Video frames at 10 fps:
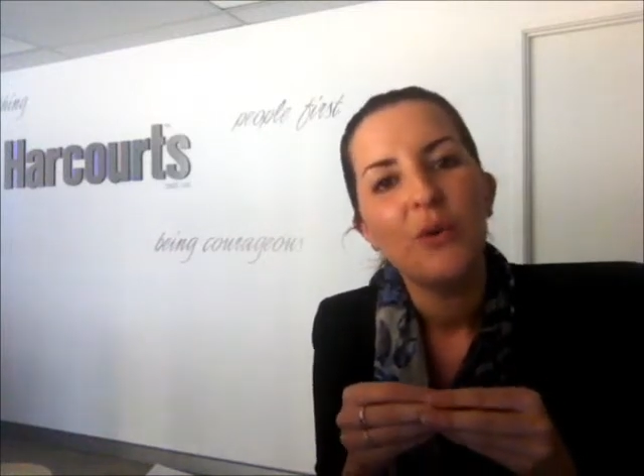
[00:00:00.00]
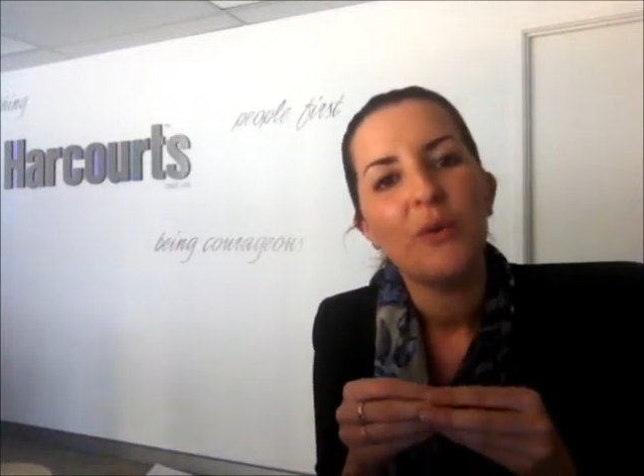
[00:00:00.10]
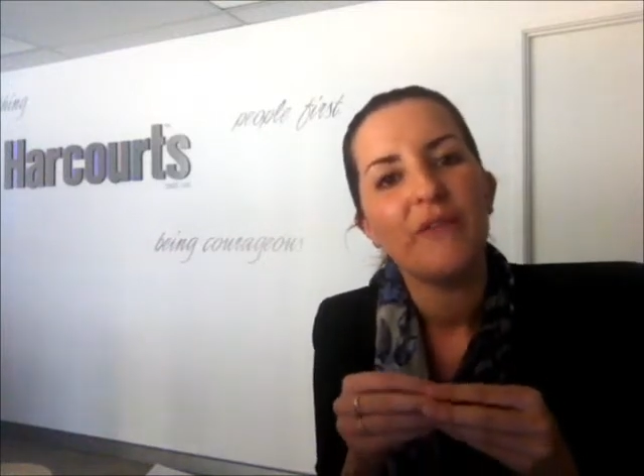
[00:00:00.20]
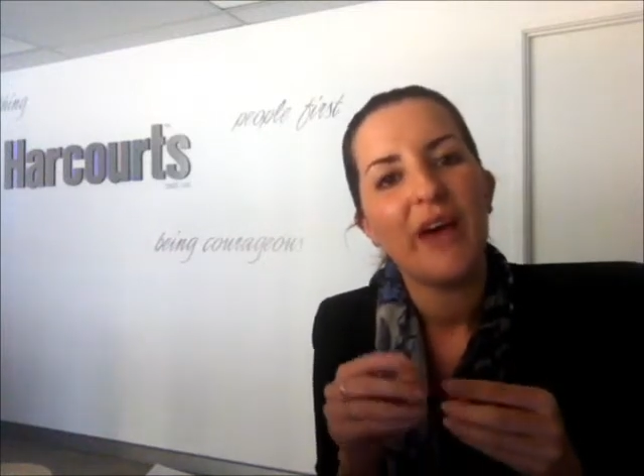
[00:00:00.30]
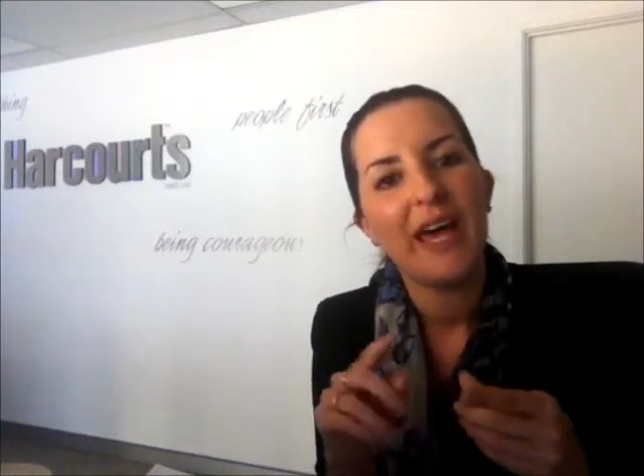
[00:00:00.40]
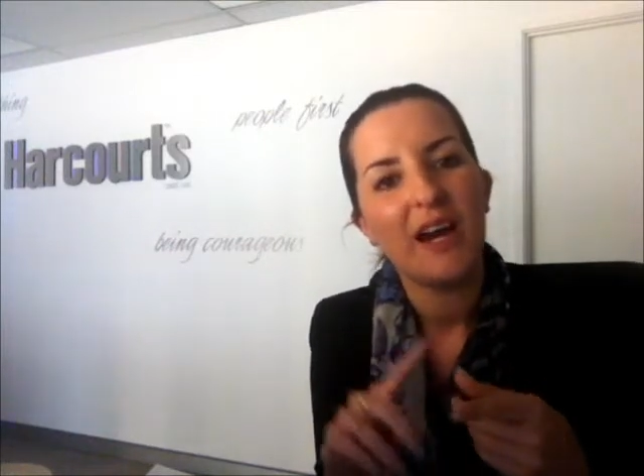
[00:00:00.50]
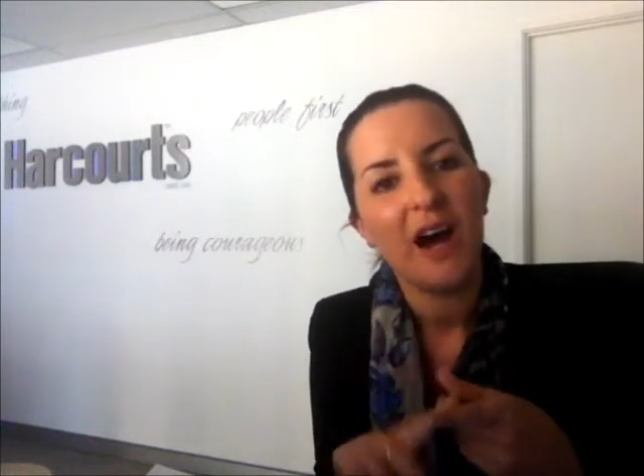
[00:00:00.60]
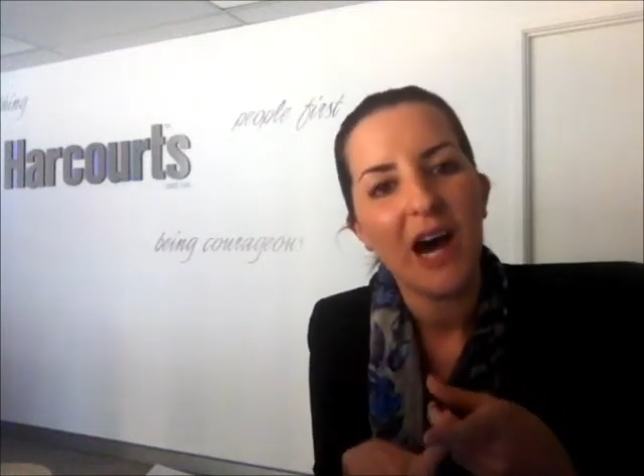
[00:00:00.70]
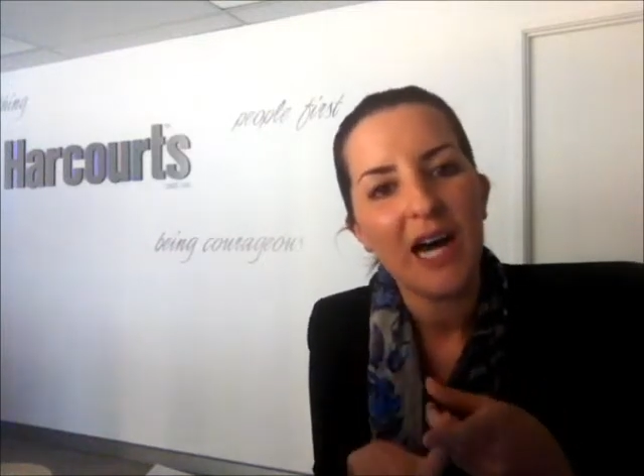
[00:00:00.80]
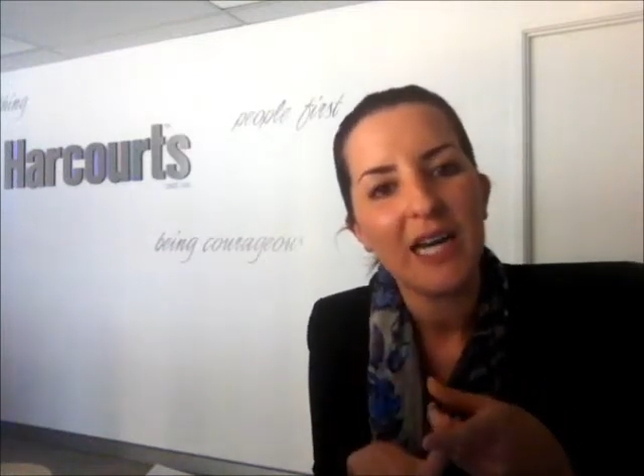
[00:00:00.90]
we've had
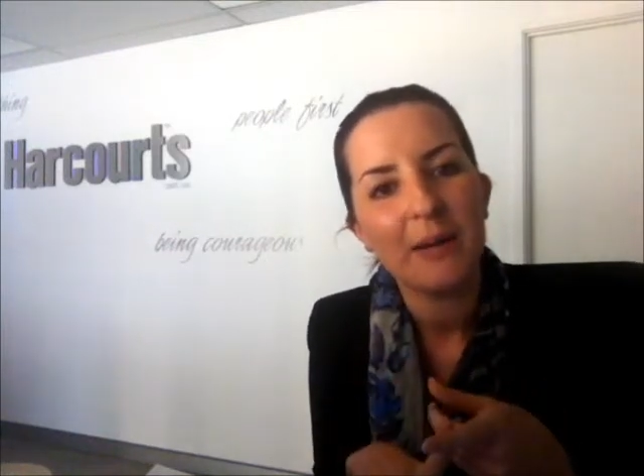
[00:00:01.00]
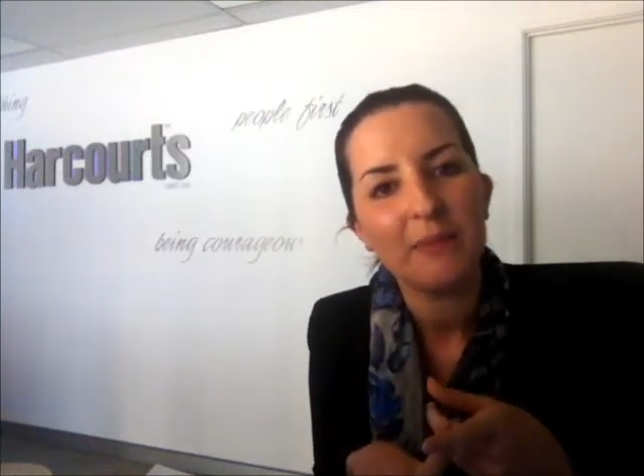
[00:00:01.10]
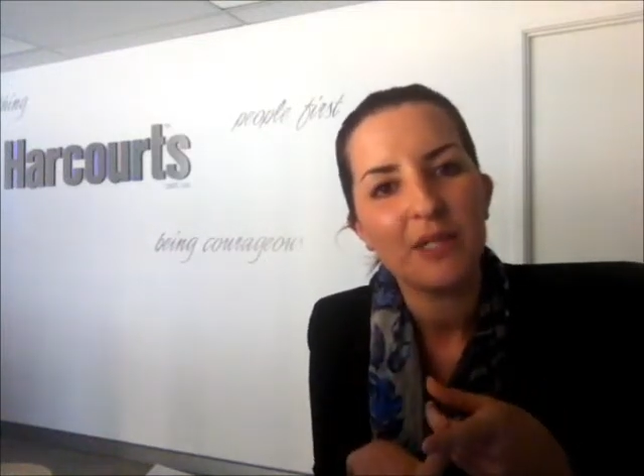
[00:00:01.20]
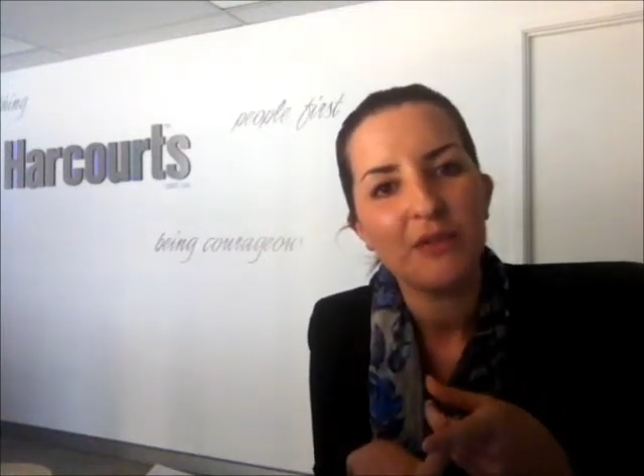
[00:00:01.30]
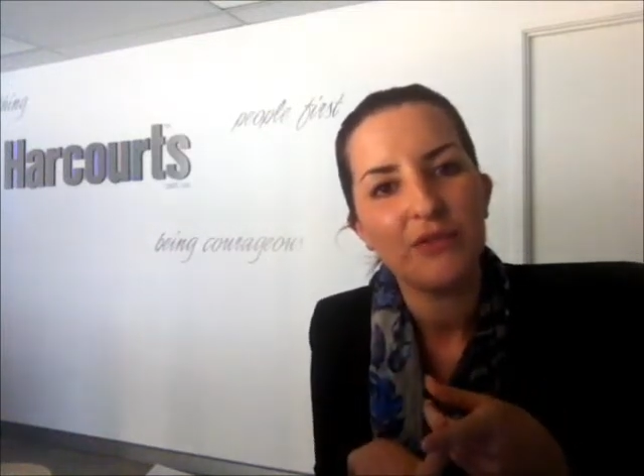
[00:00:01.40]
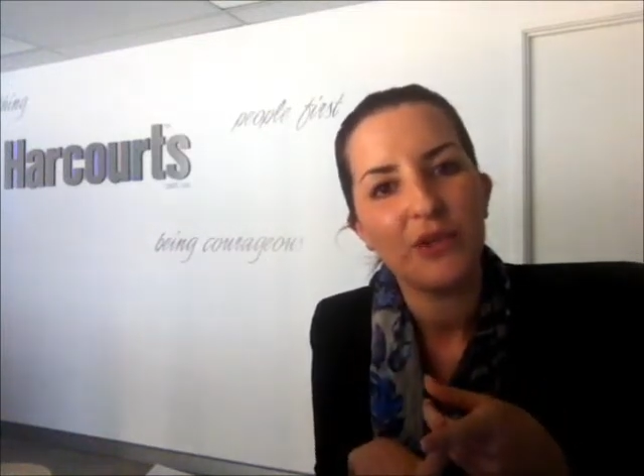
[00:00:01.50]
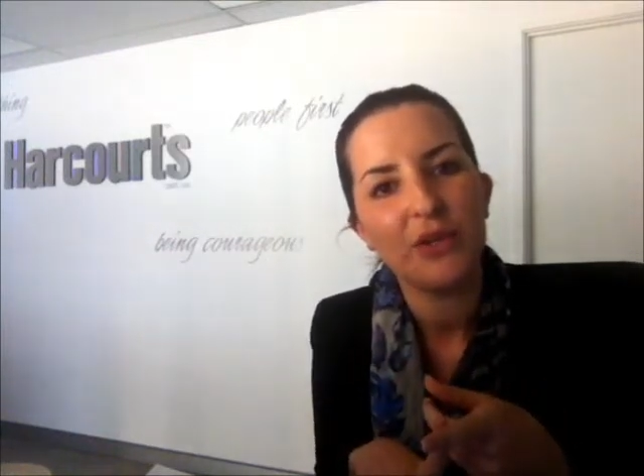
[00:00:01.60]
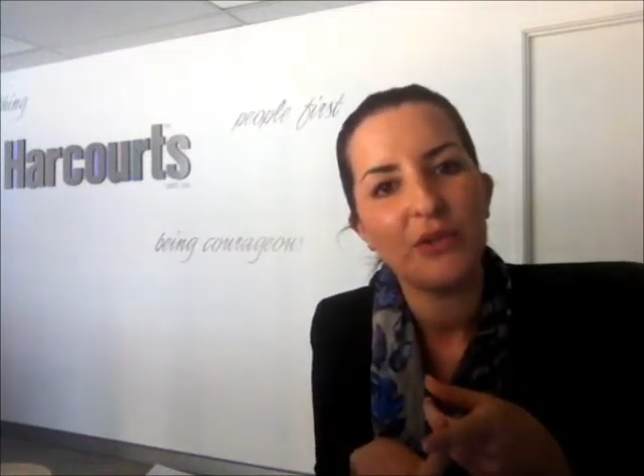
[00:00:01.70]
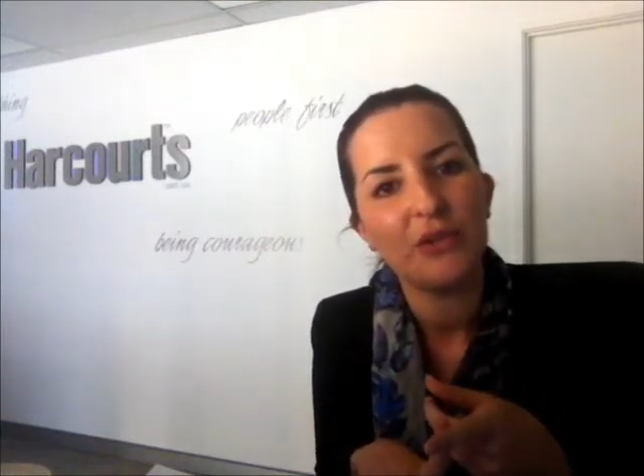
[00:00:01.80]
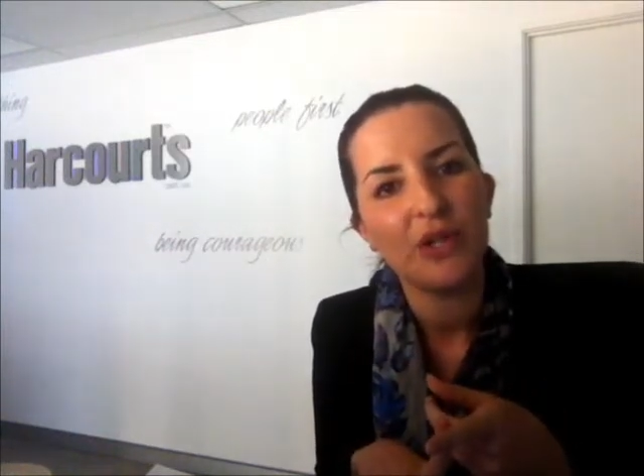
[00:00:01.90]
high numbers of
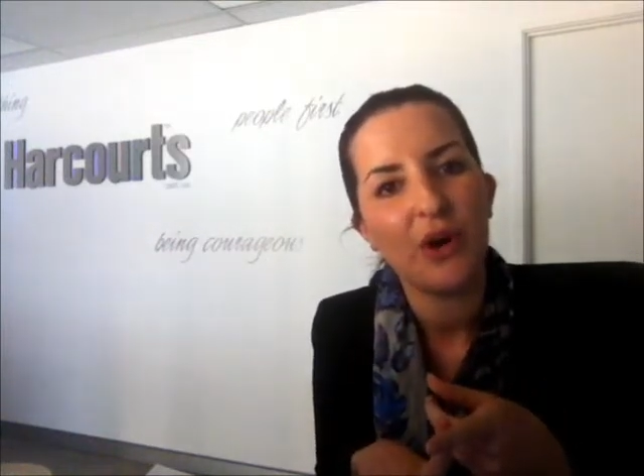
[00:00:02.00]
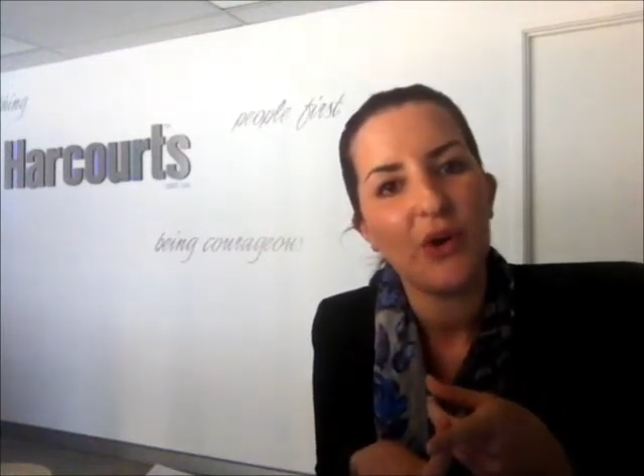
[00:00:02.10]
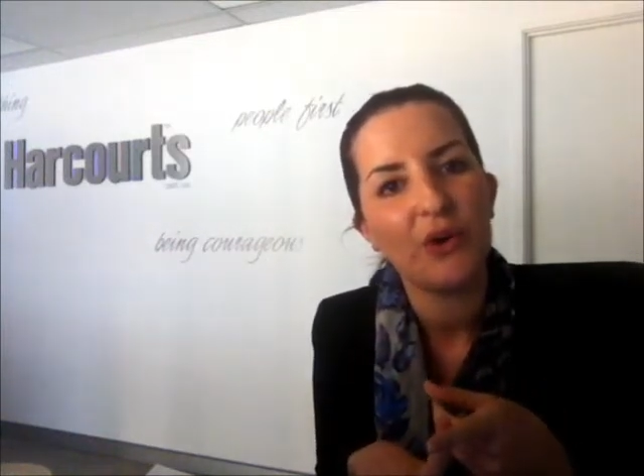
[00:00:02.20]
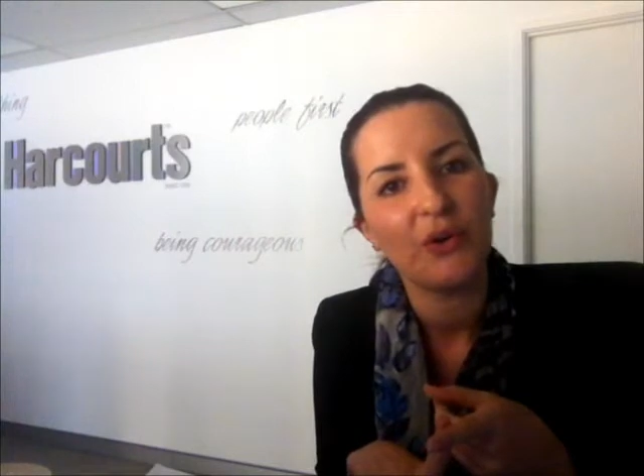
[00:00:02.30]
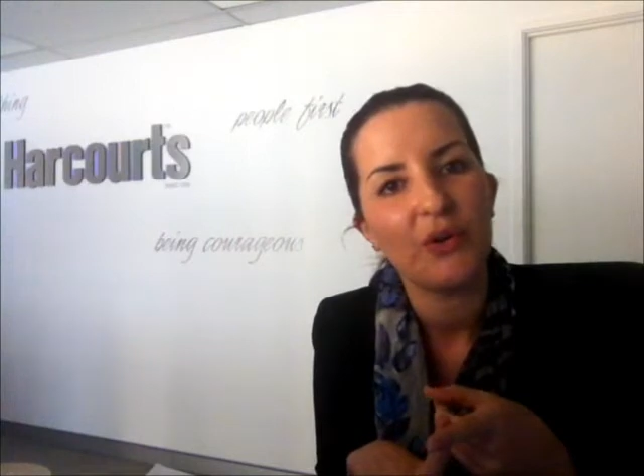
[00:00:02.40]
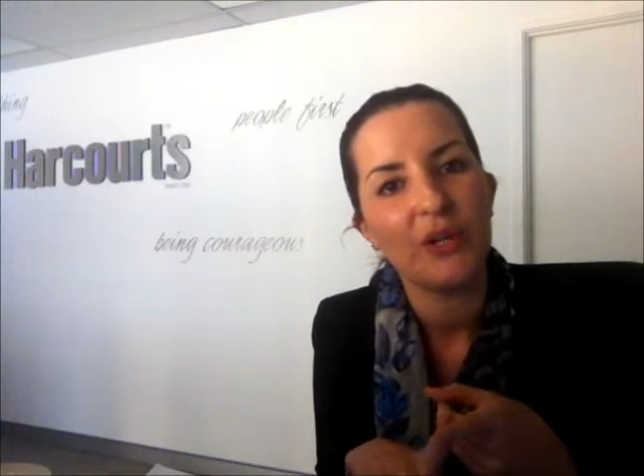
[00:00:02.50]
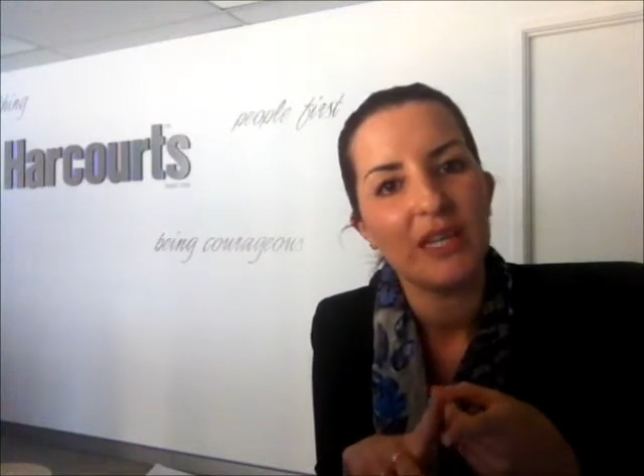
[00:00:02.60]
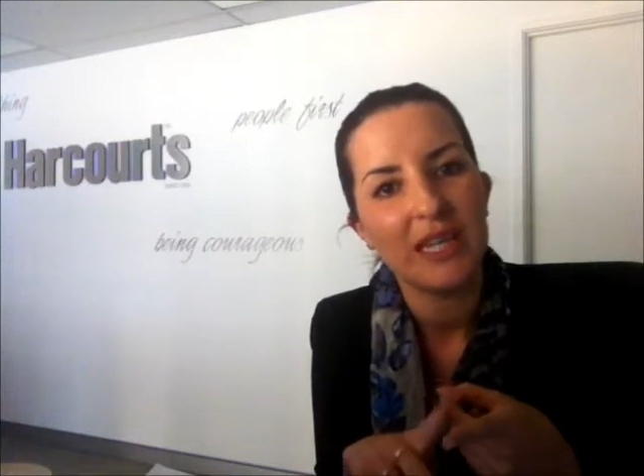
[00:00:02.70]
views on